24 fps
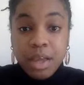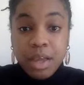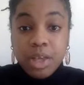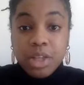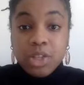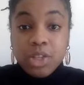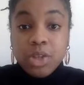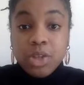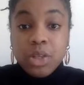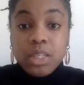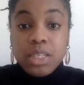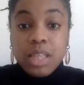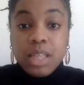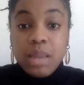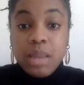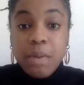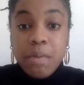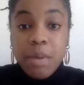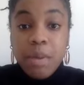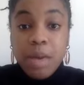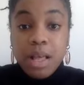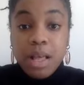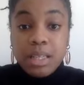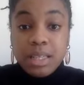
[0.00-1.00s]
John
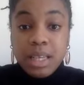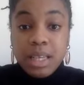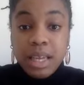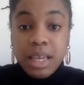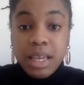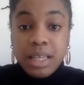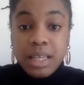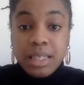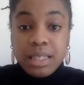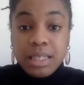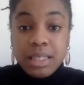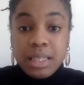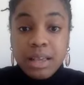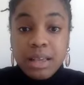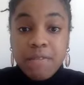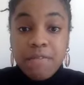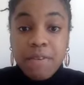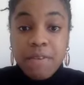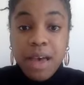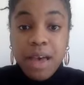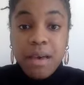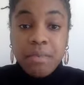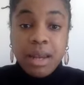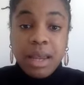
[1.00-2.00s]
Schlapobersky's
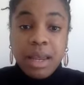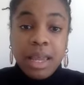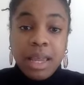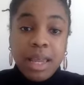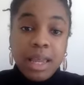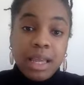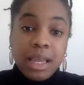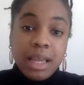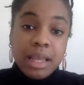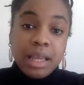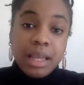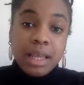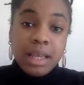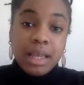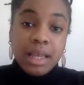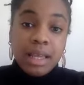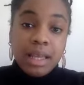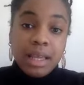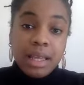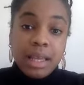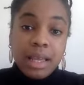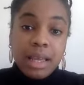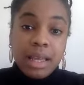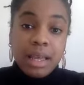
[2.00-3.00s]
family
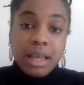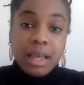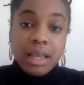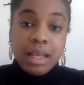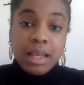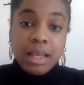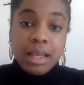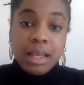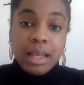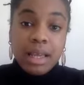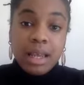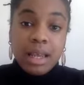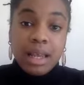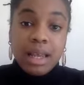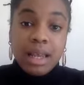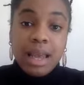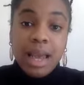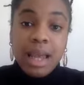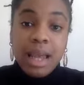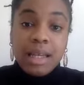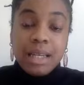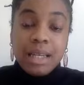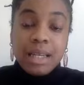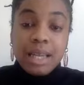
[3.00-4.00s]

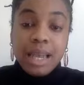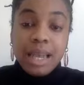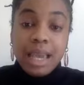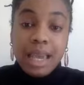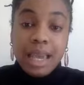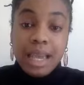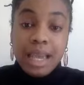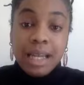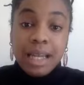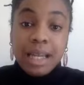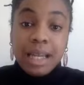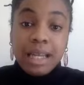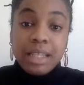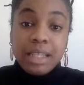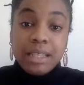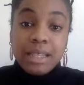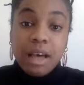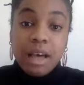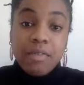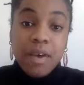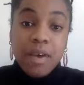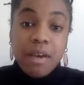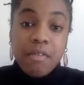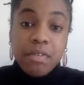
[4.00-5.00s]
landed in
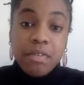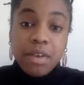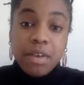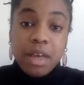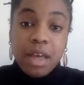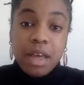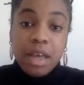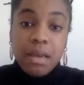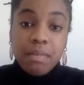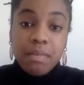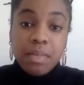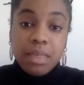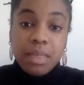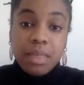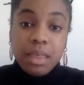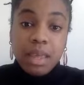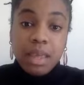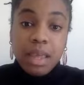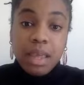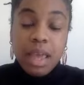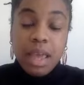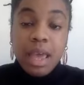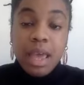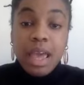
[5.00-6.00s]
South Africa,
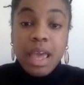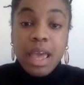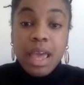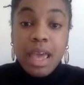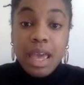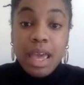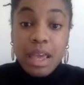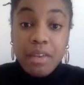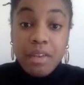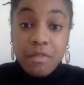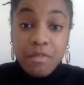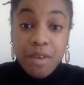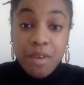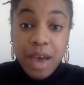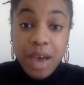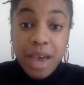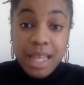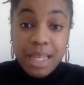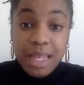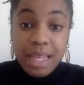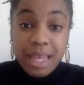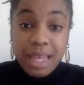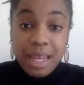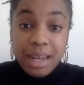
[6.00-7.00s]

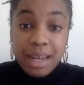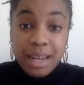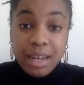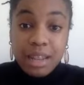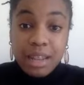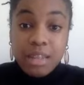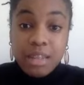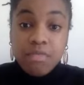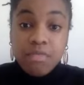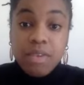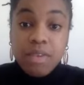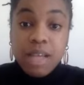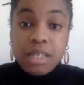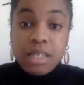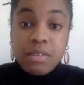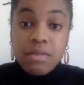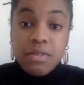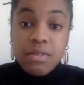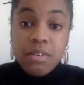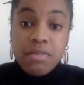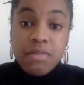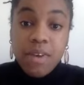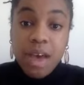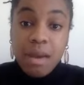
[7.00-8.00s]
inviting the rest of
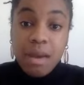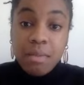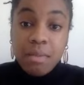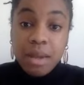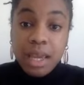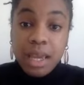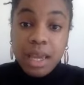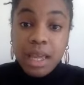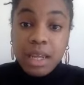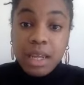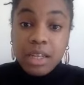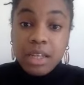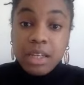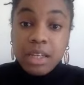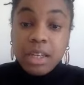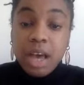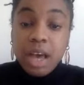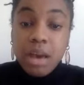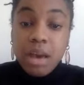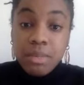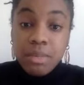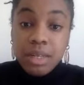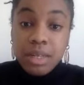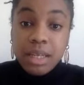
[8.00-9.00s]
the family to
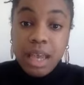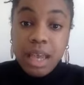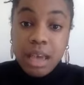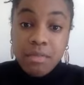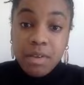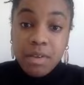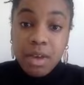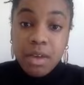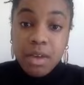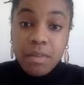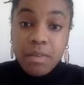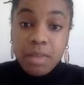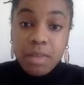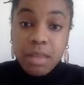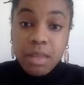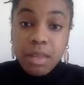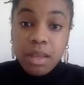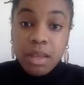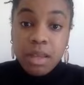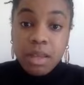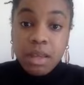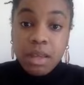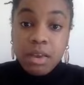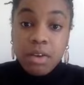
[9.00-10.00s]
come together
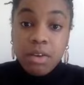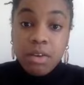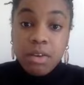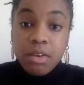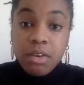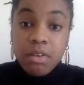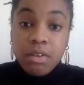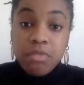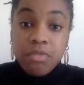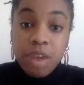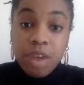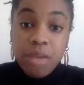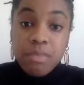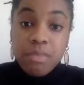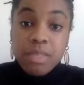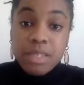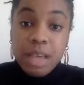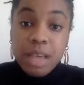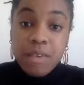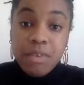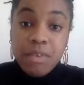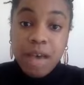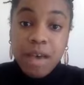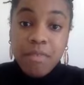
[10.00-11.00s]
to
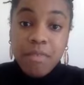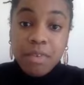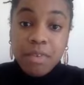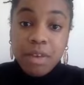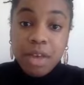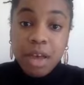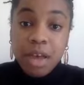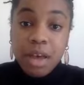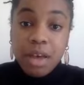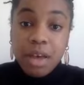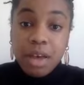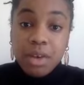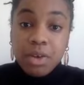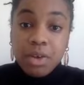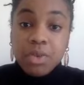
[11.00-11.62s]
South Africa